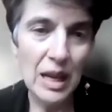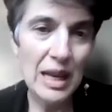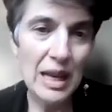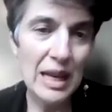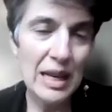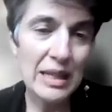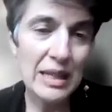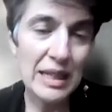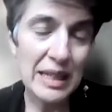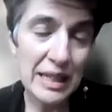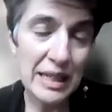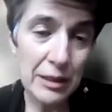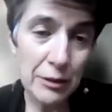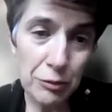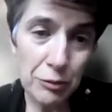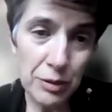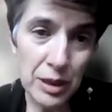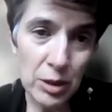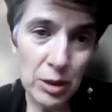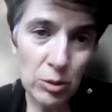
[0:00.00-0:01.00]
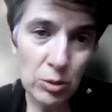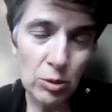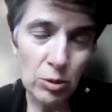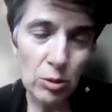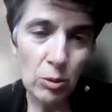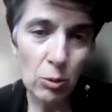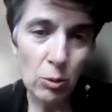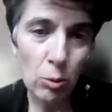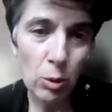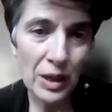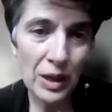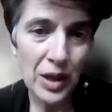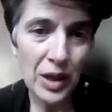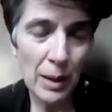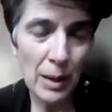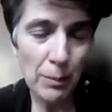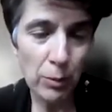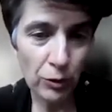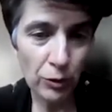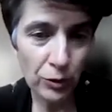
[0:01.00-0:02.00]
And if we do, what
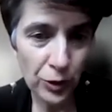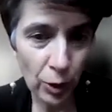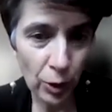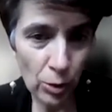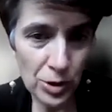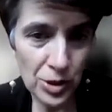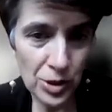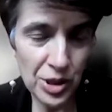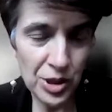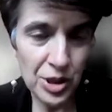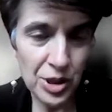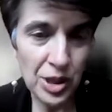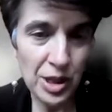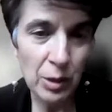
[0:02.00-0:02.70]
type of dosage